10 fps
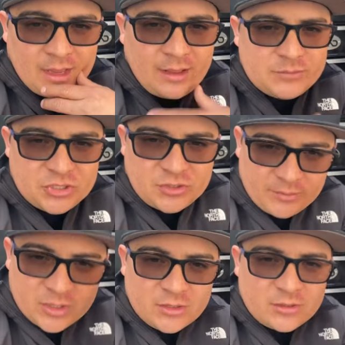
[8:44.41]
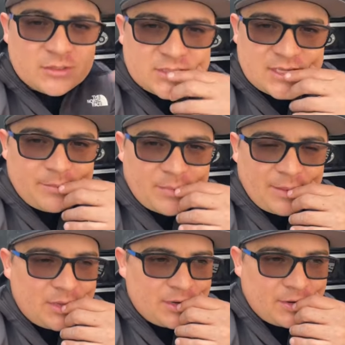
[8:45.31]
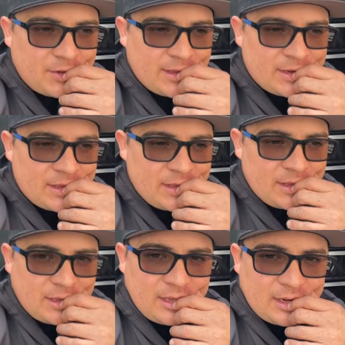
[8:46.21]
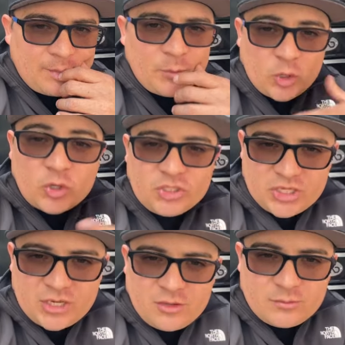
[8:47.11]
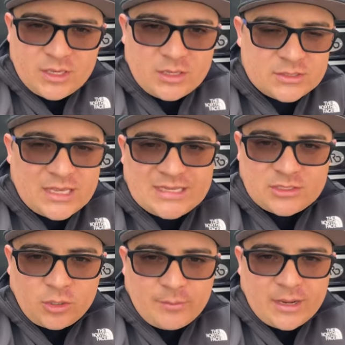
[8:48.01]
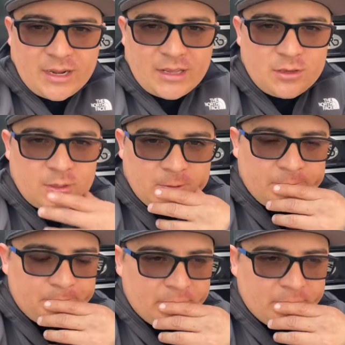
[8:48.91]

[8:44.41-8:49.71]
I'm sure I'm gonna stand up you know and and I'm gonna continue because that's all about it you know